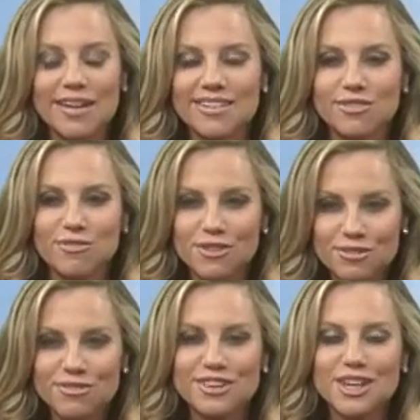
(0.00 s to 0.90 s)
is
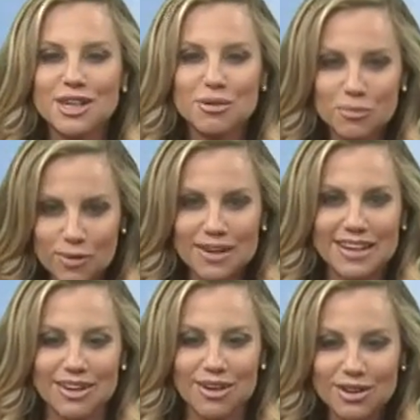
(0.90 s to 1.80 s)

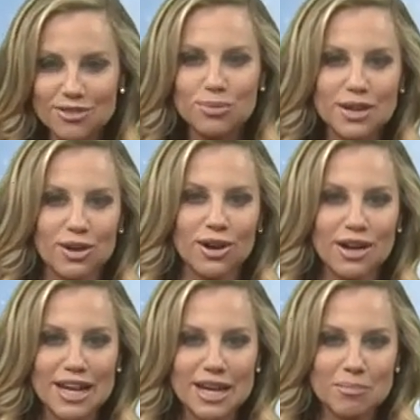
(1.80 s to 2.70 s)
51. On Twitter,
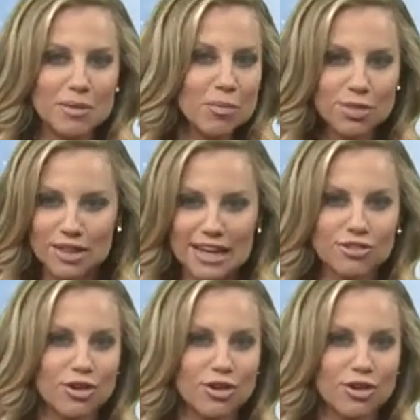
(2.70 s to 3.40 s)
people thanked